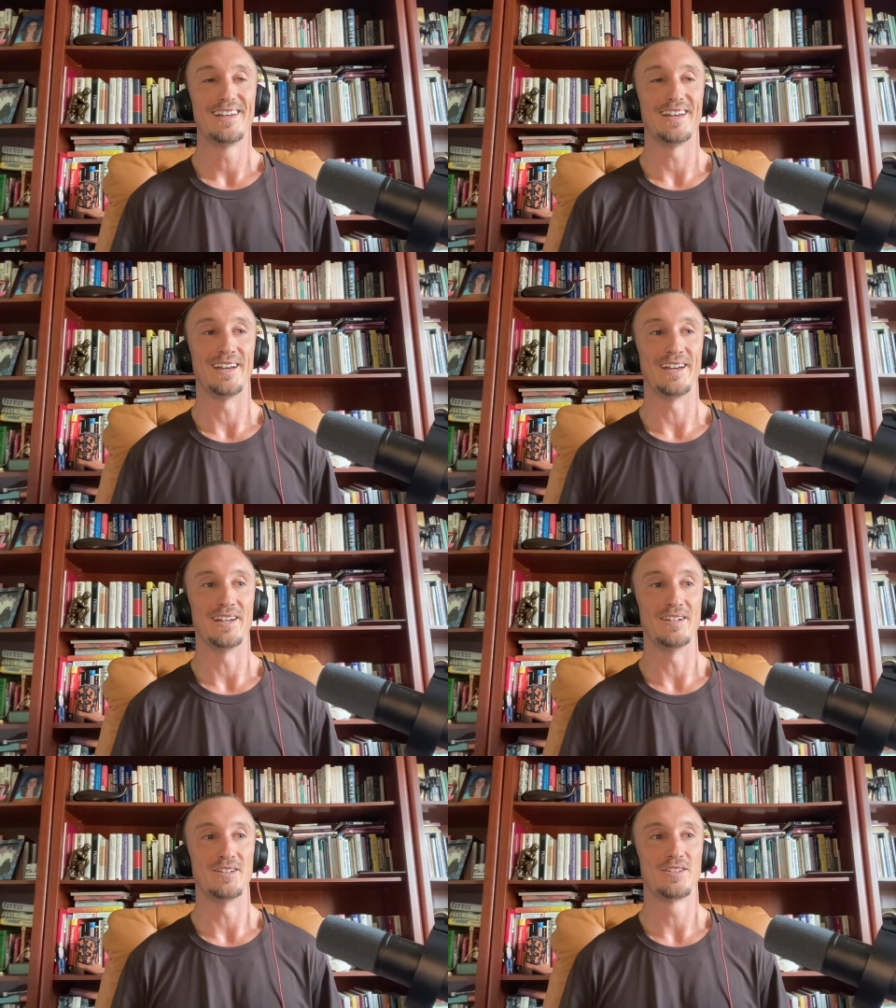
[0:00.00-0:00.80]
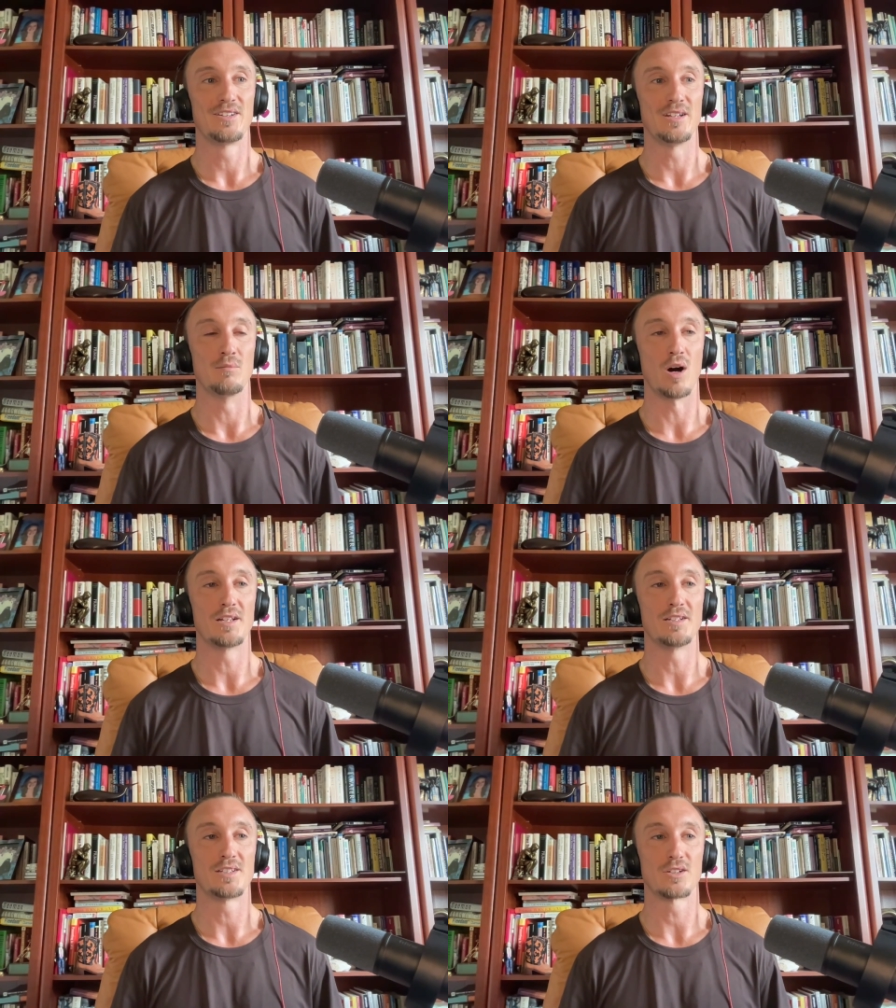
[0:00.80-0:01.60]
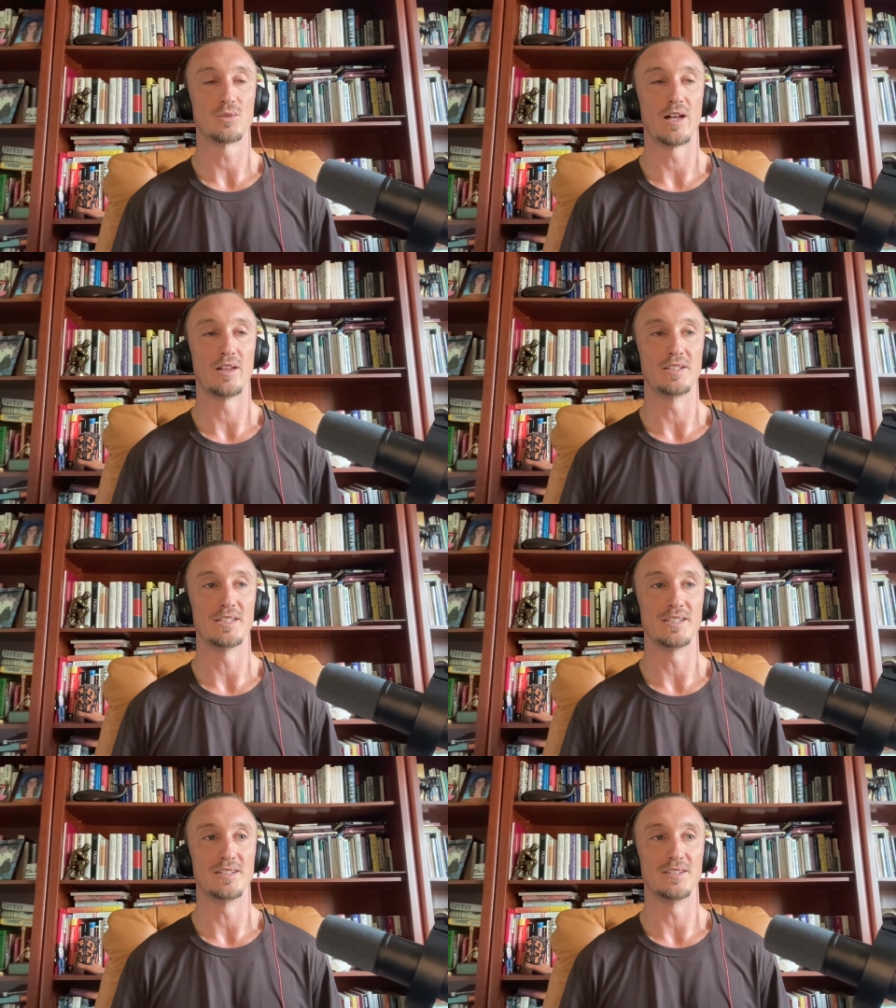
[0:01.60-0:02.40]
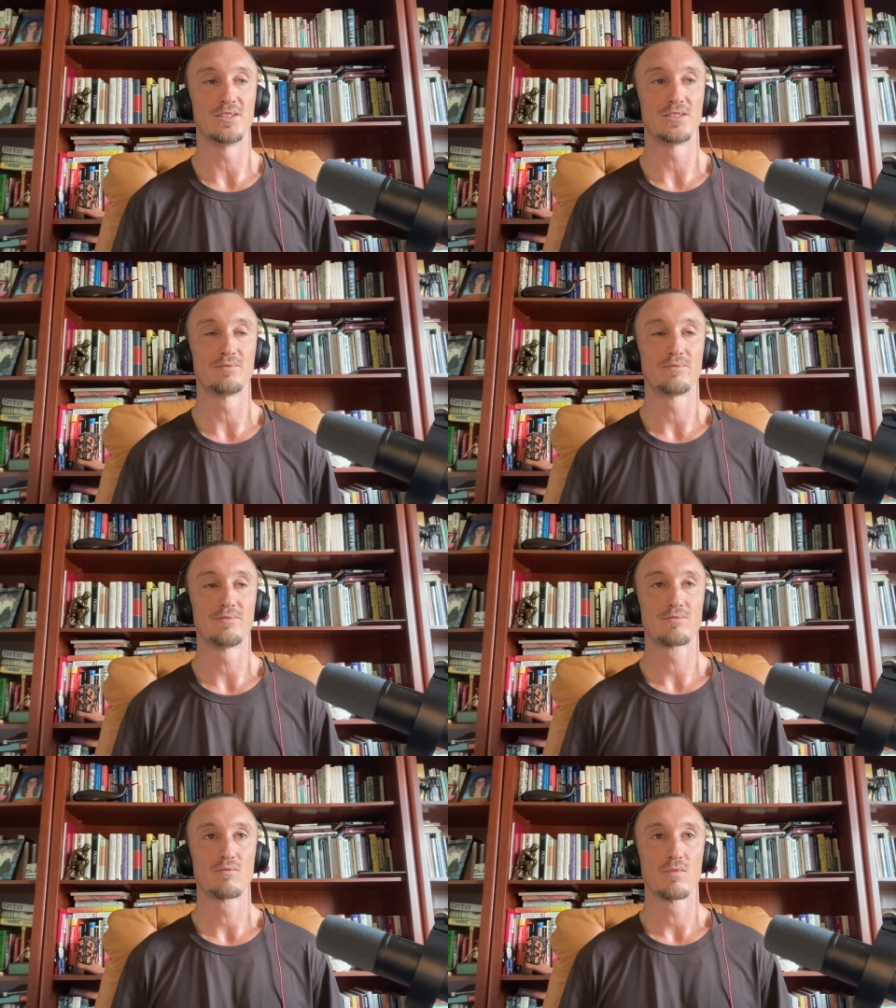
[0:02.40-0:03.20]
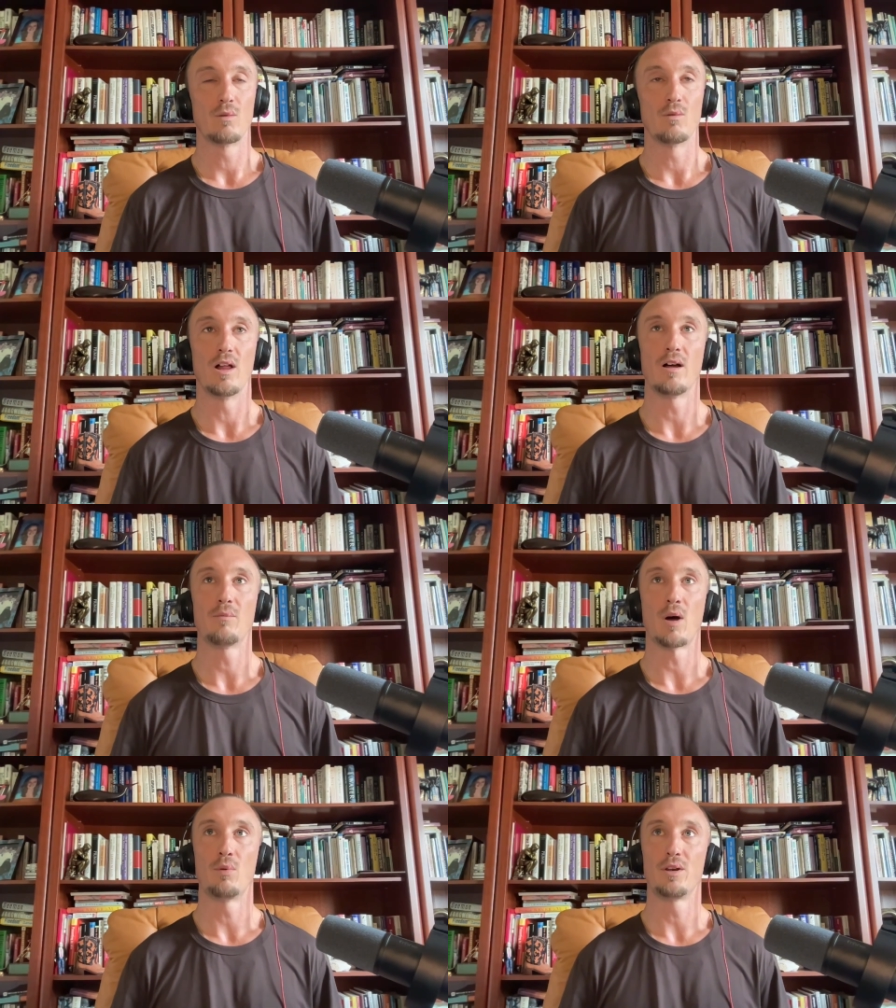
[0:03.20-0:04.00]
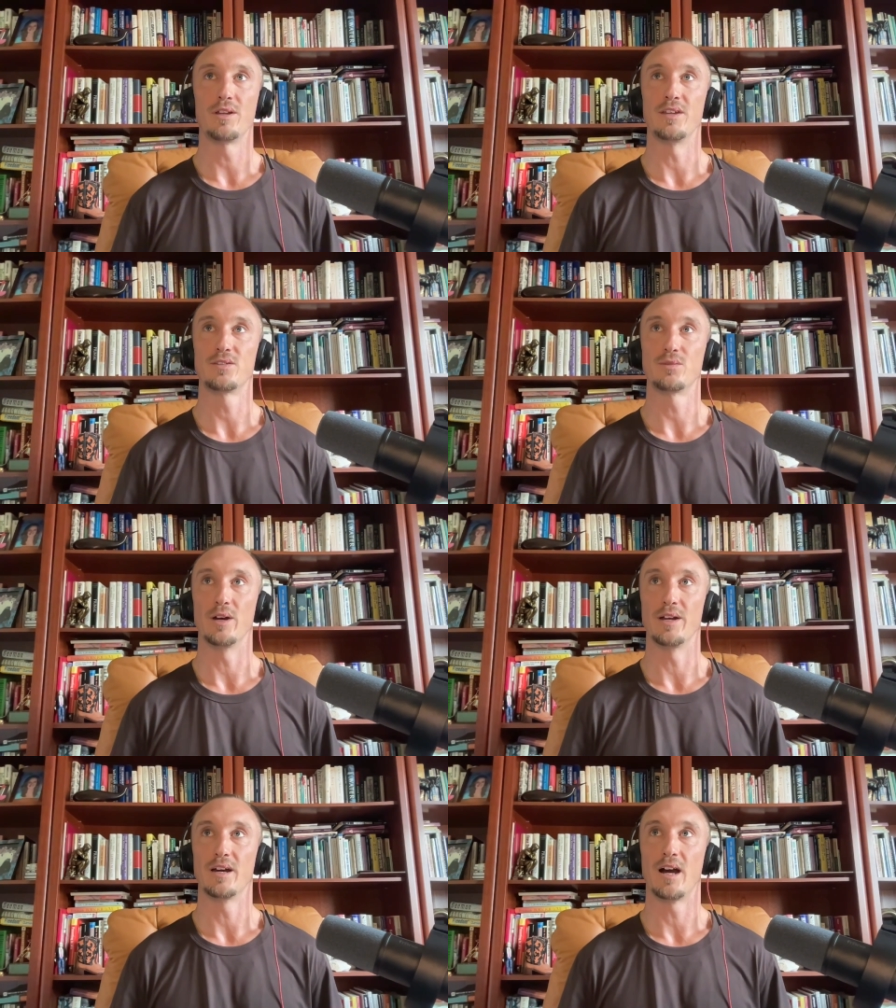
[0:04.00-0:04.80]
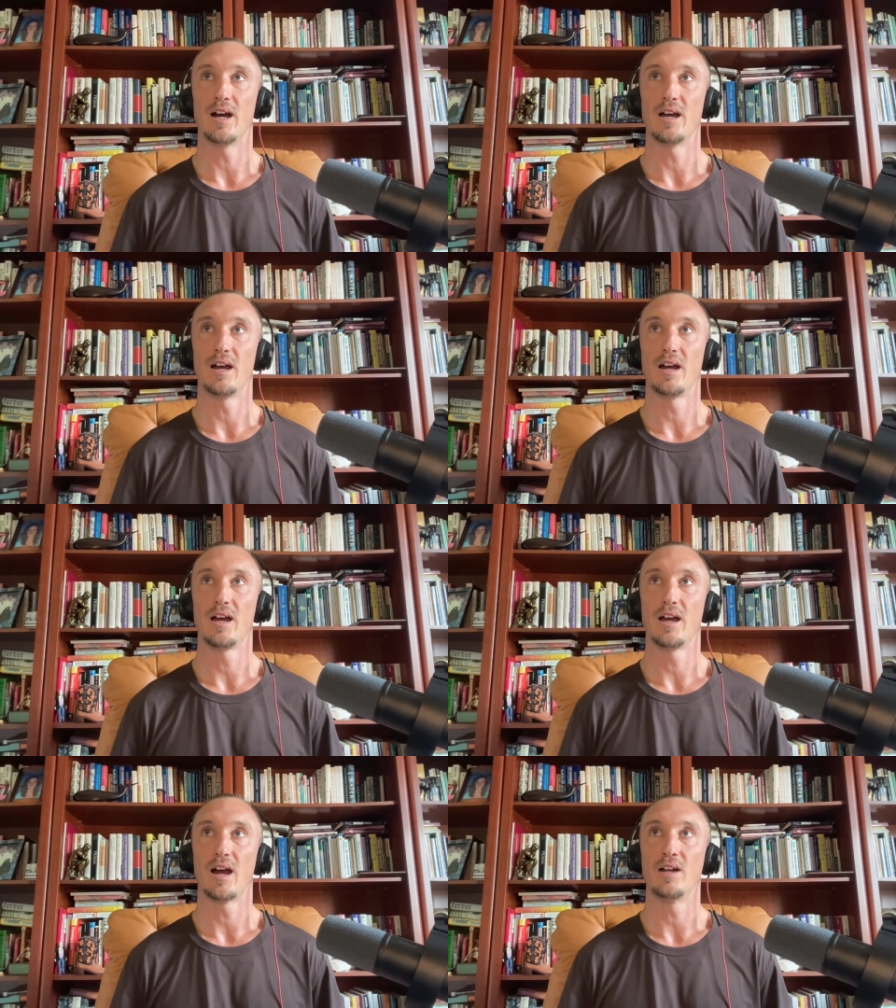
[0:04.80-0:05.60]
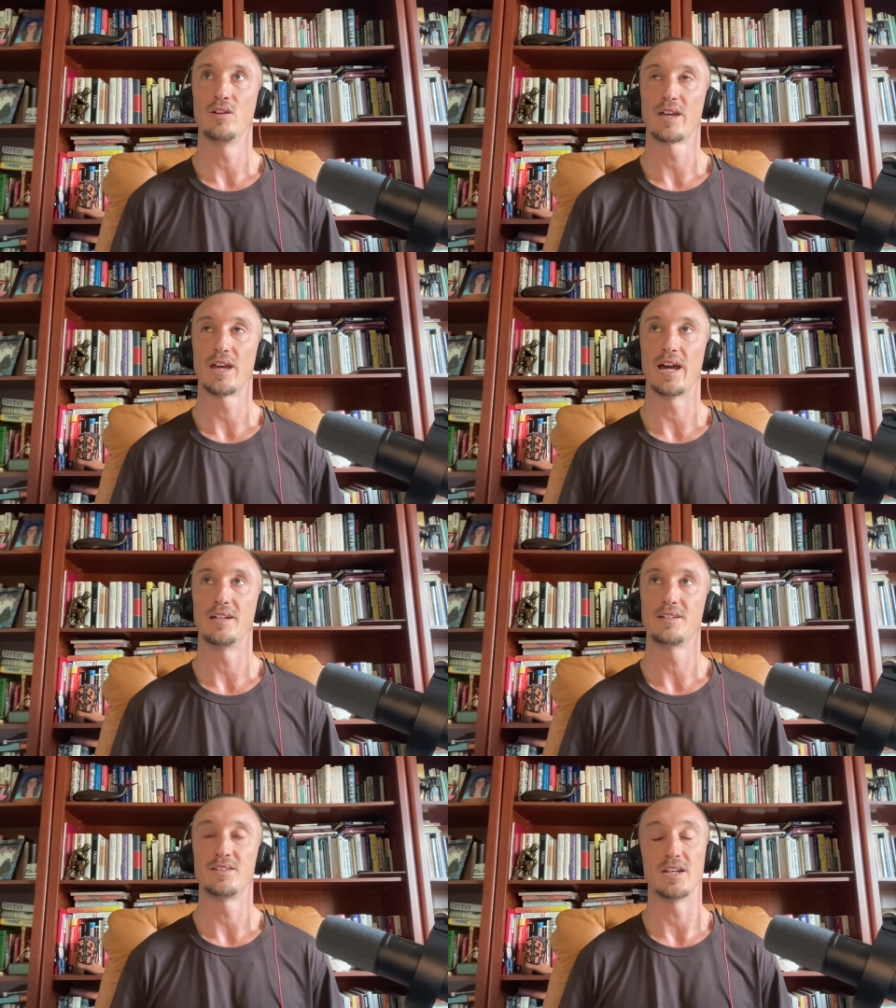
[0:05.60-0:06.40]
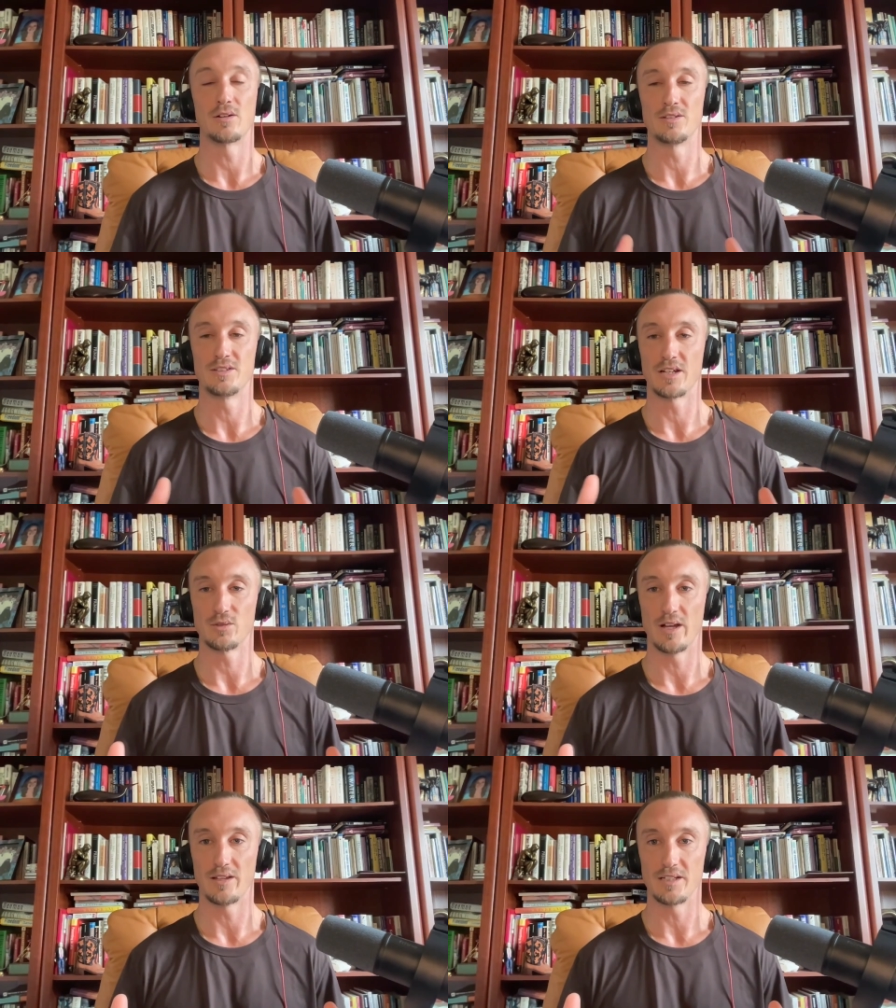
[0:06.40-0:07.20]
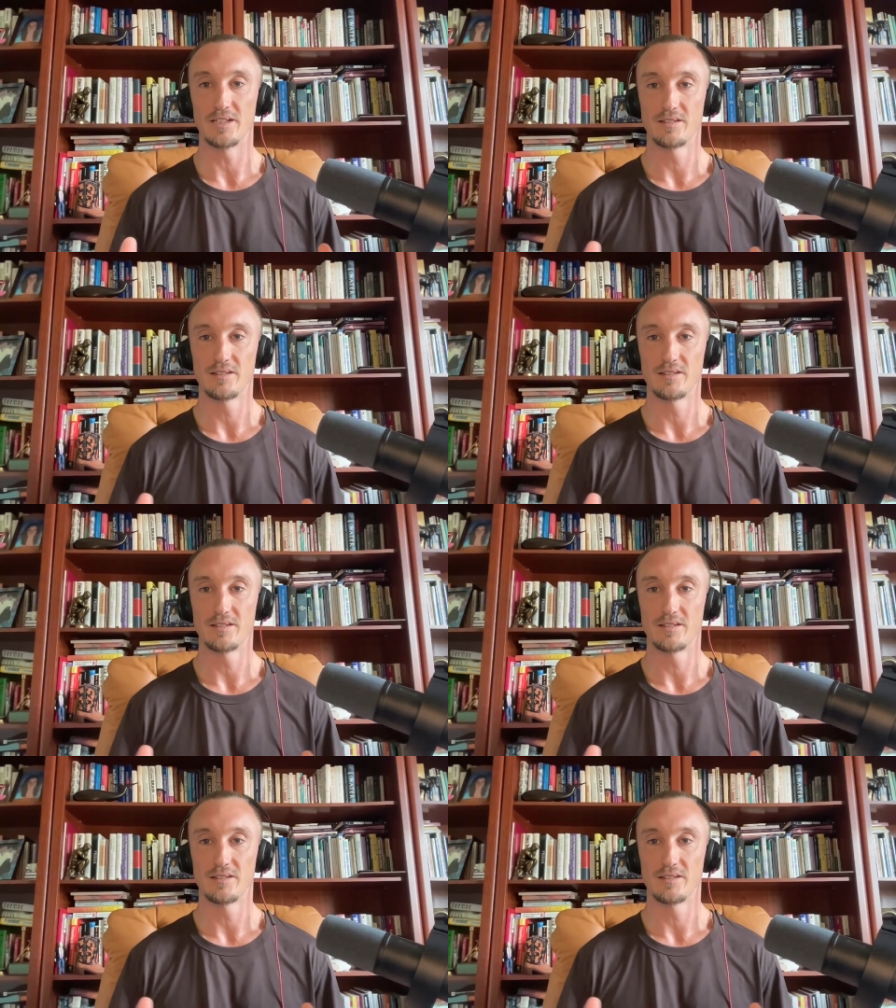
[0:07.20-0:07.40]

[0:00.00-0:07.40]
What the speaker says: And embodied sexuality is, well, I'll put it this way. I look at sacred sexuality